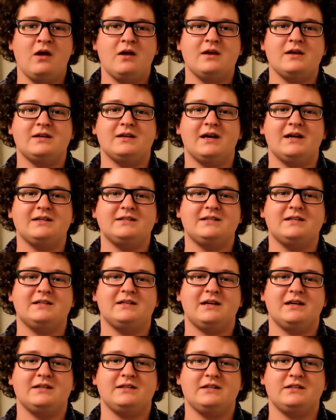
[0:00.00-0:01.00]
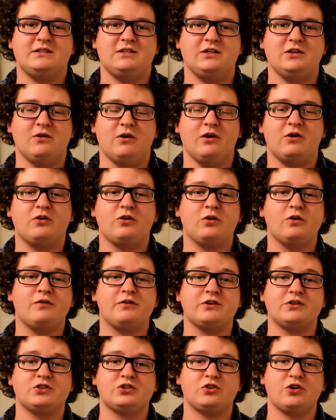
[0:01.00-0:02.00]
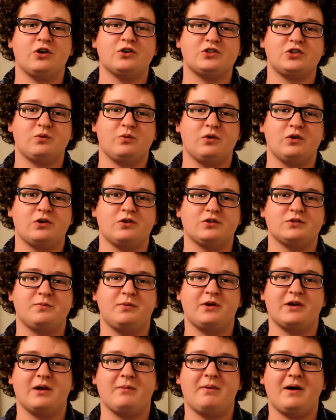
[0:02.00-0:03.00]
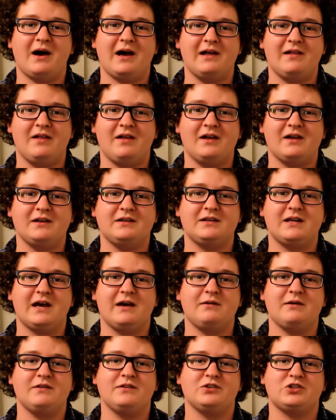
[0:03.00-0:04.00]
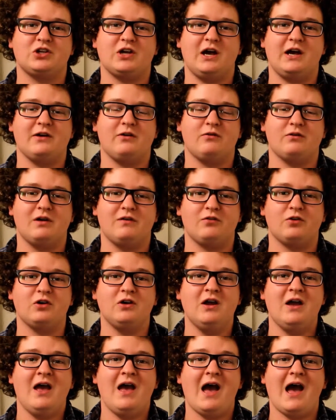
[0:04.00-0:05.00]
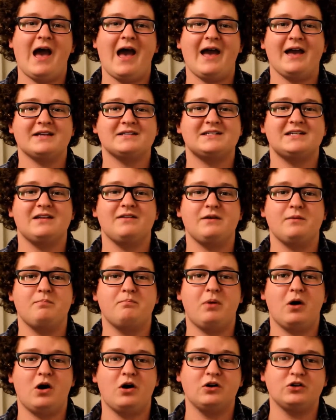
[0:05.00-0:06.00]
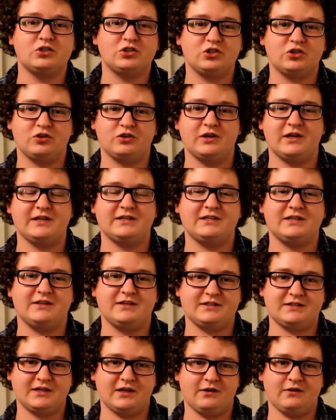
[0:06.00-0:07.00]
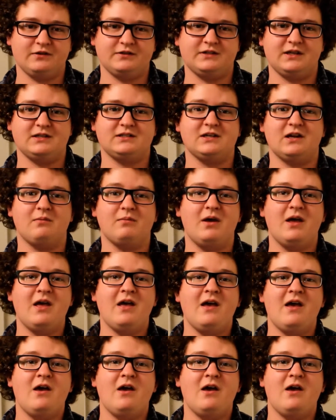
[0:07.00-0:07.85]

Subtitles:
In 1992, a crew of construction workers putting a pylon down in the Chicago River accidentally punctured into this tunnel system,